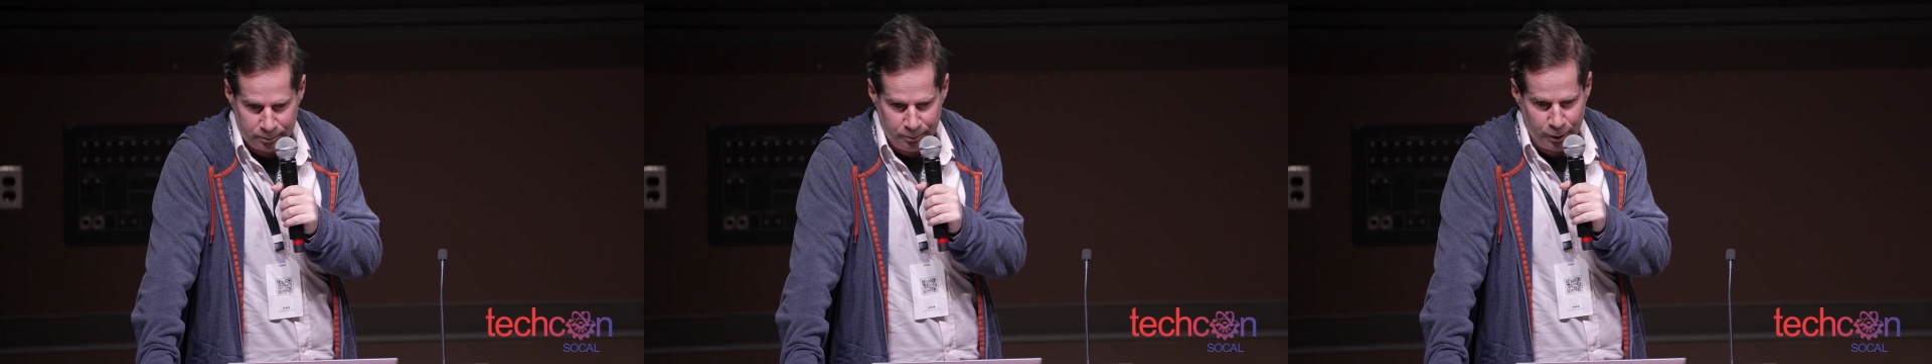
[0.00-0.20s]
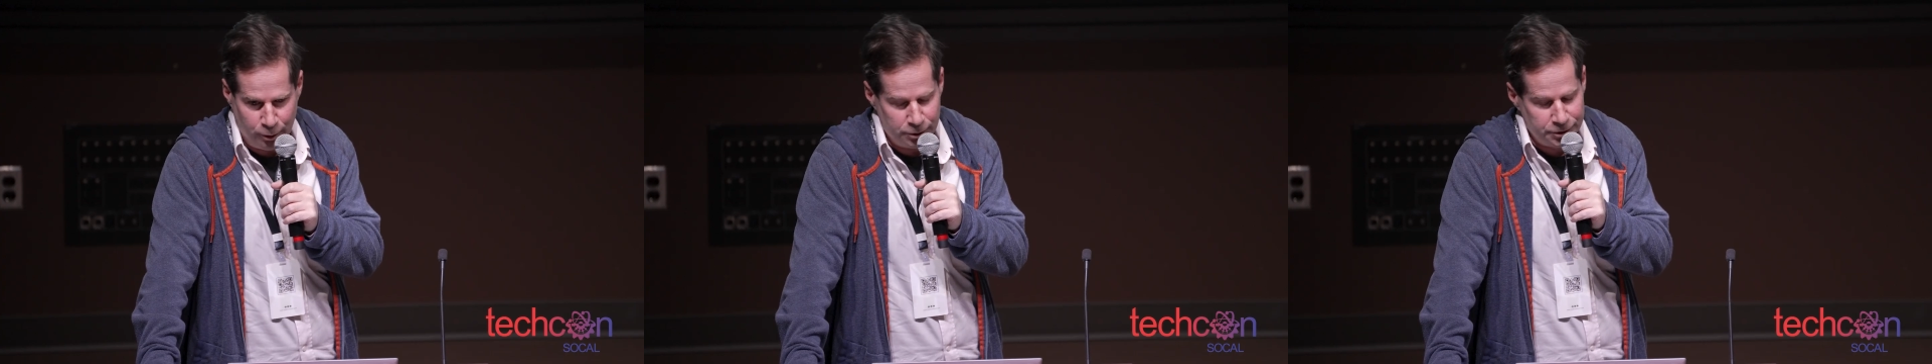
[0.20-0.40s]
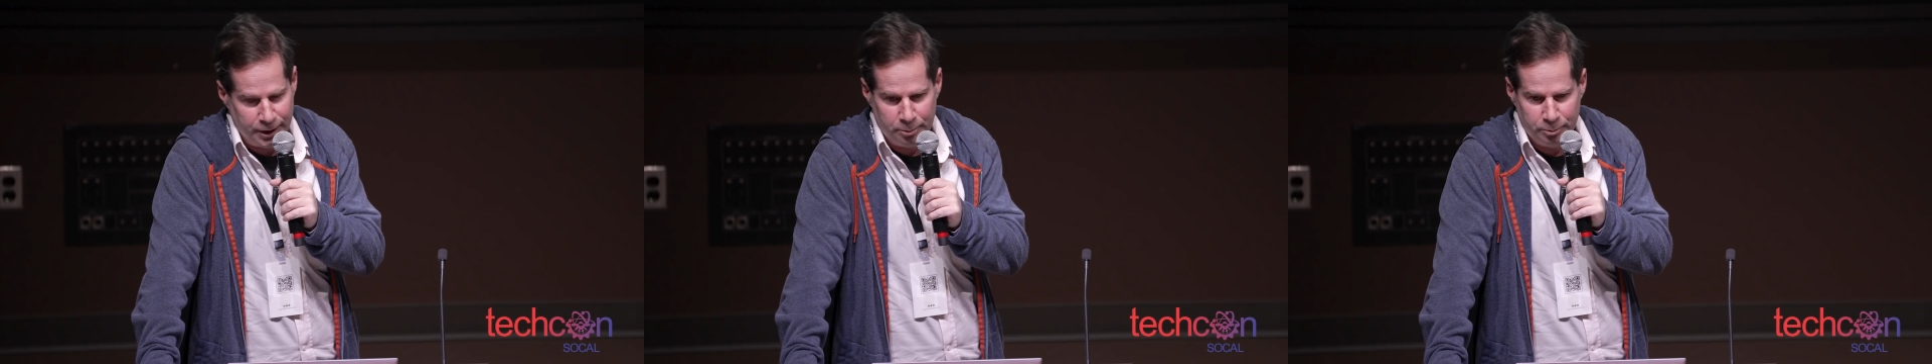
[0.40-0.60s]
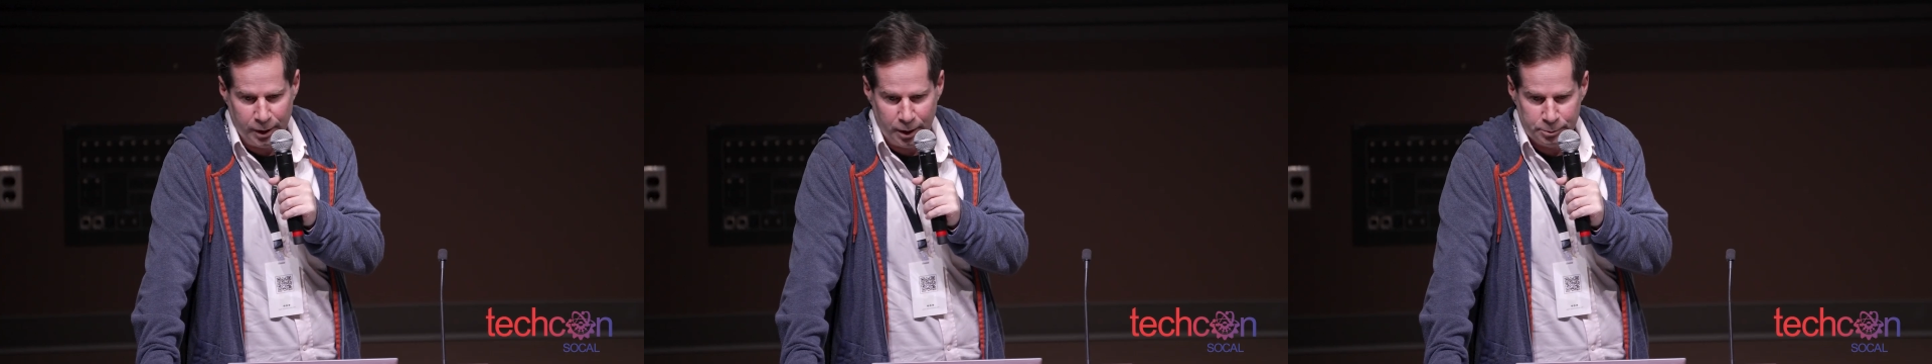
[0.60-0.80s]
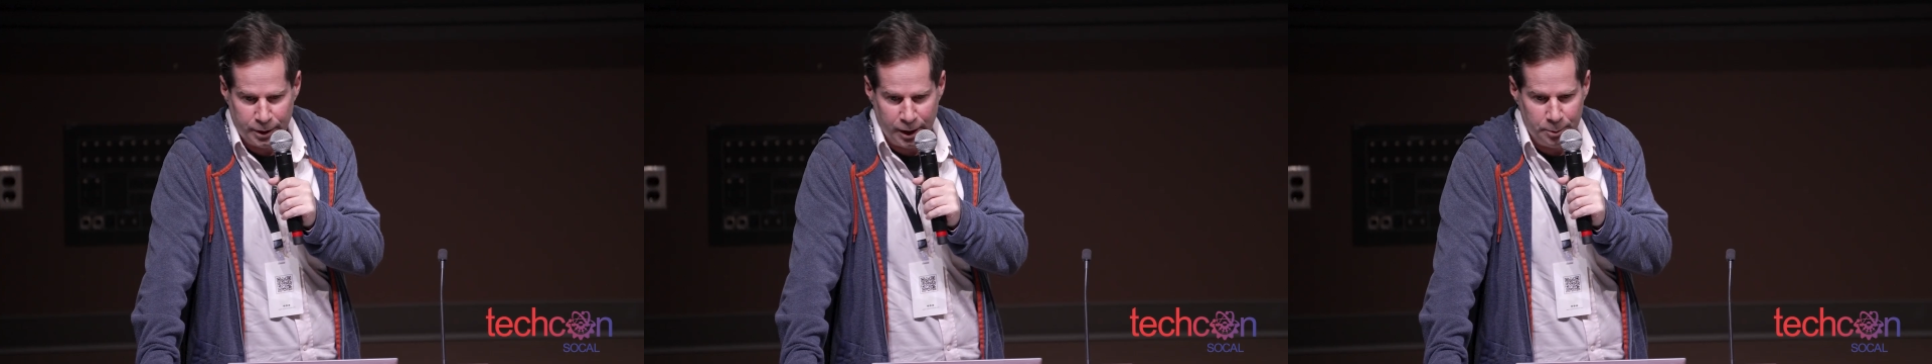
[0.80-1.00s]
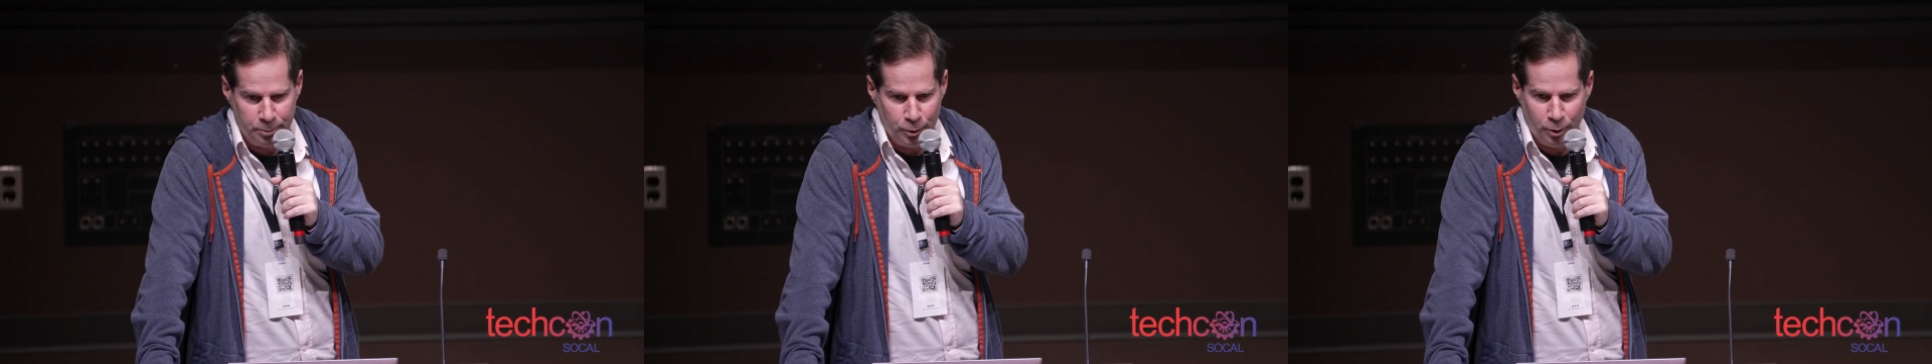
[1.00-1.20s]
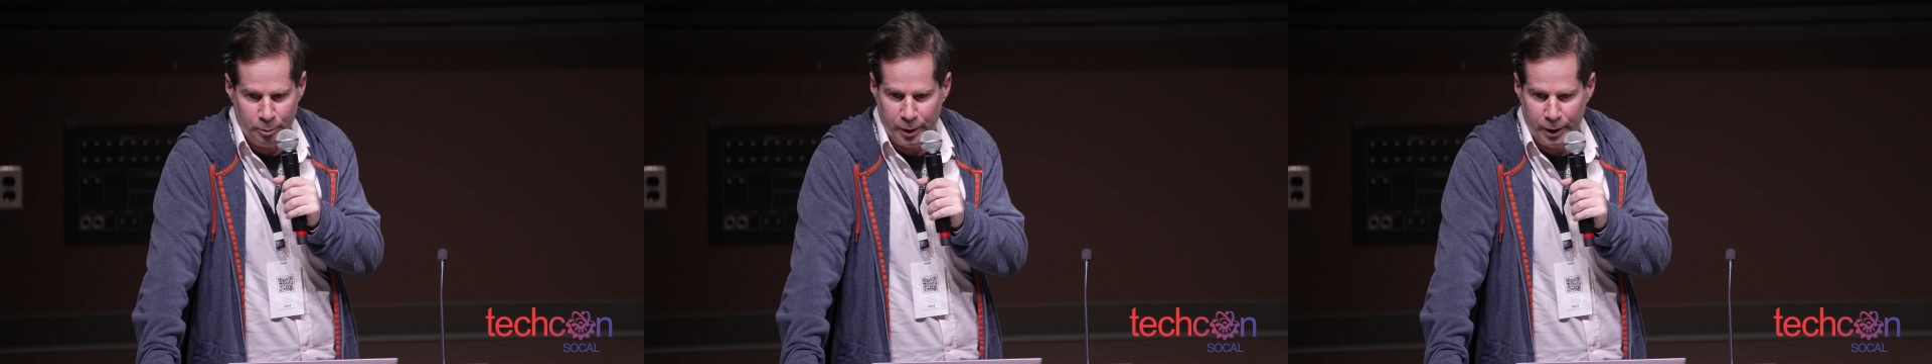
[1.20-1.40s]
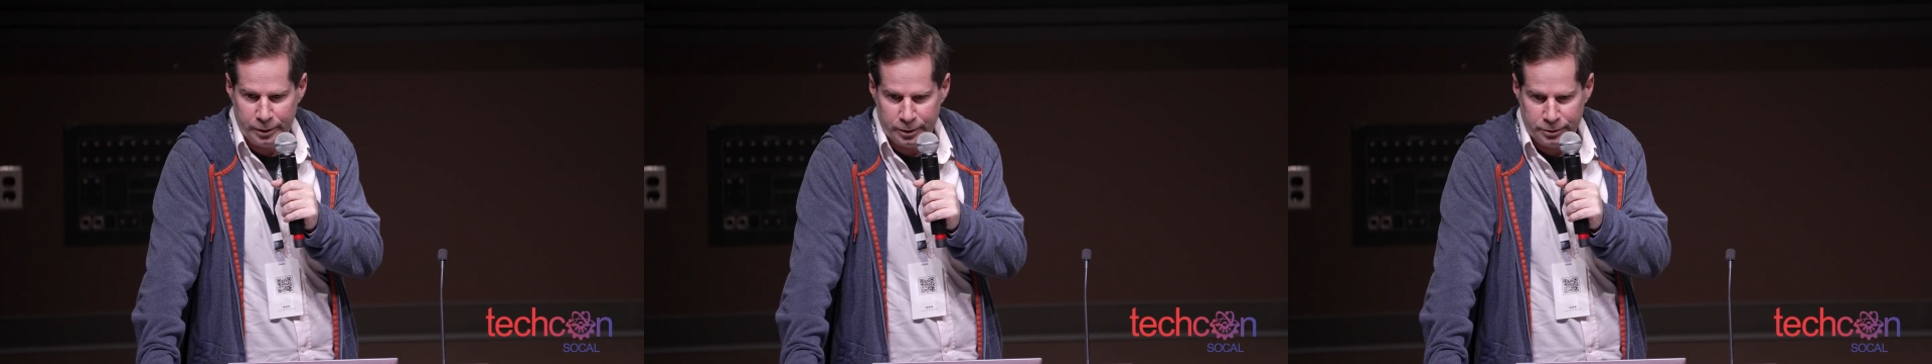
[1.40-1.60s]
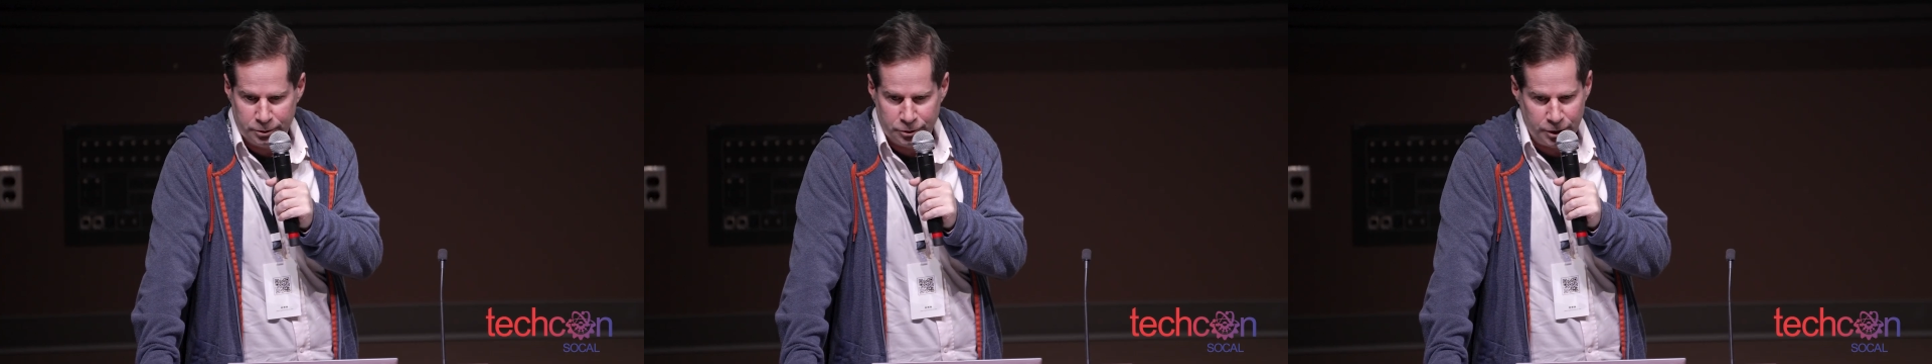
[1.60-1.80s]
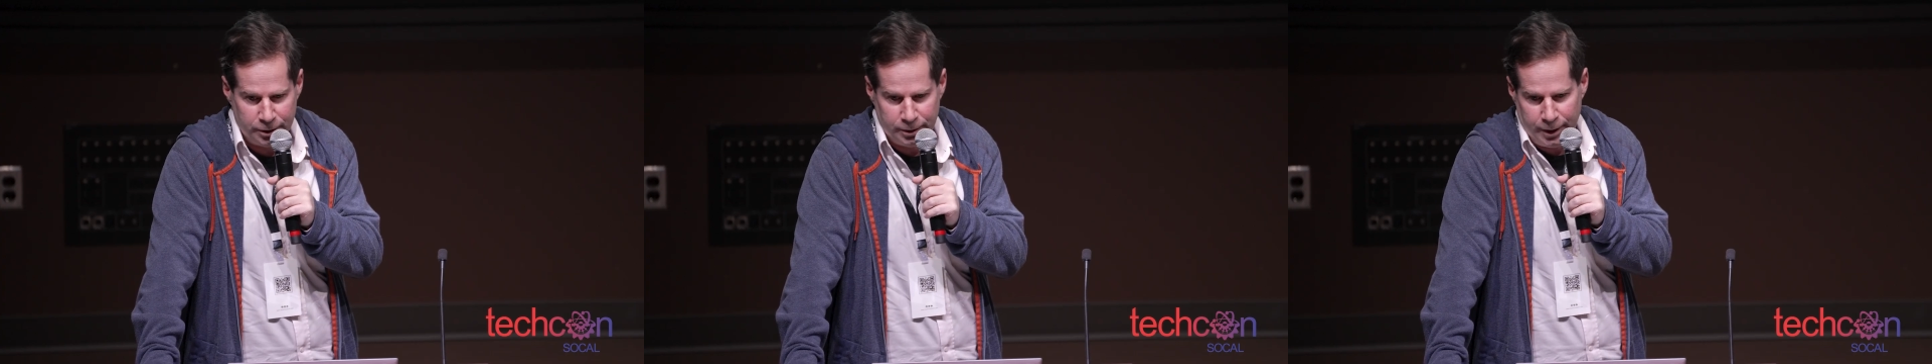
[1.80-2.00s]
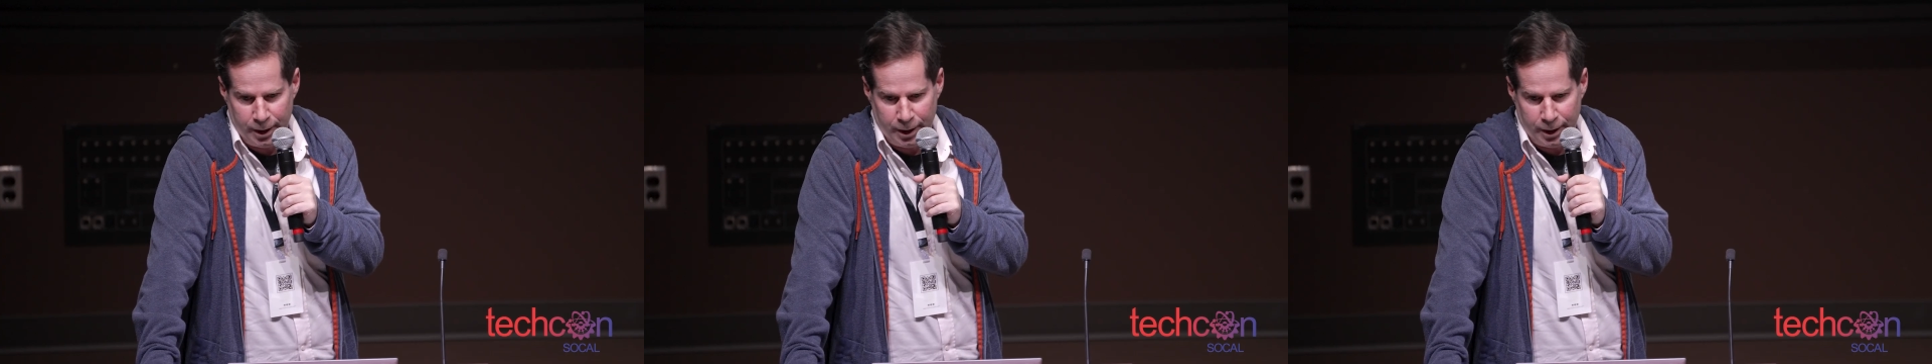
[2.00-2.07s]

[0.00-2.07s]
because sometimes IPO markets shut